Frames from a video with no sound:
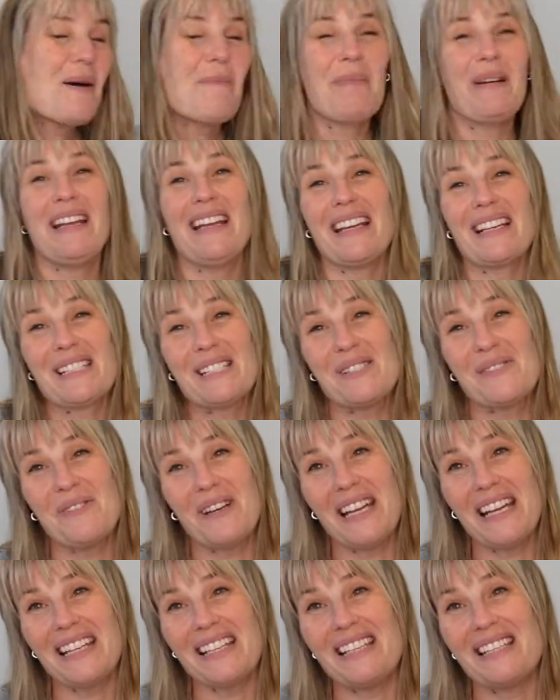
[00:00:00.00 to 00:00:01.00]
my next
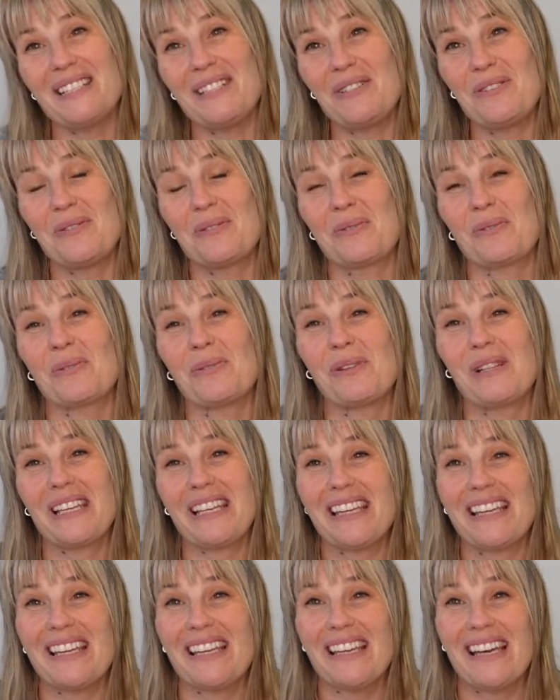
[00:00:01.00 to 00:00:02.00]
find is
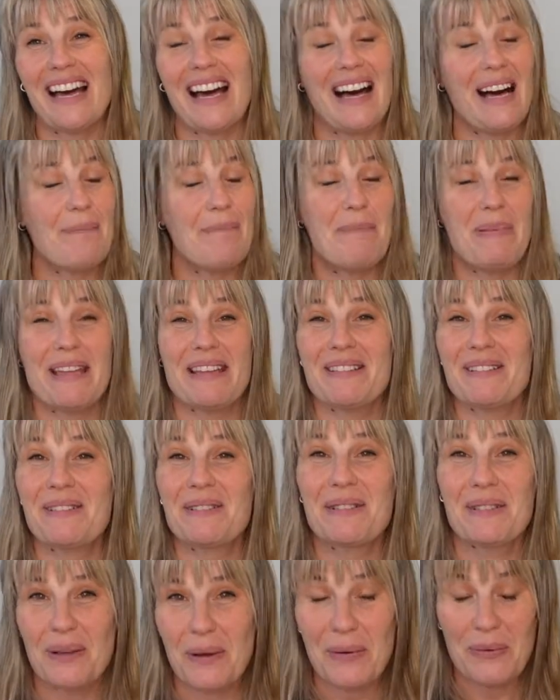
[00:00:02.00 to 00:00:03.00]
truly a
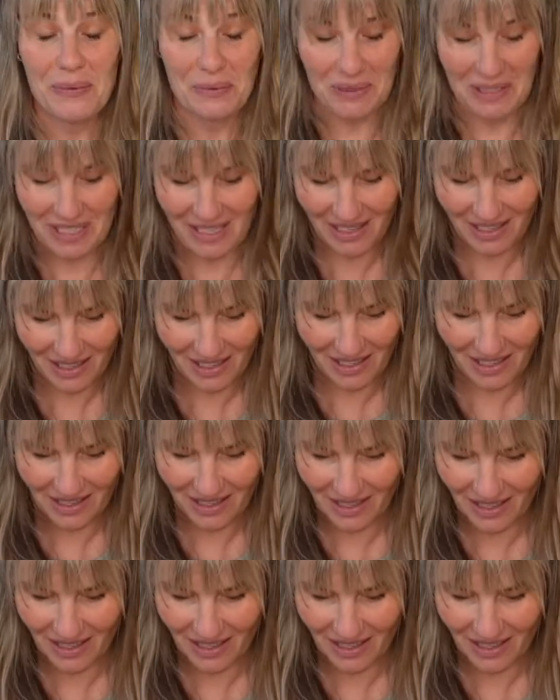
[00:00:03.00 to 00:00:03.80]
bins only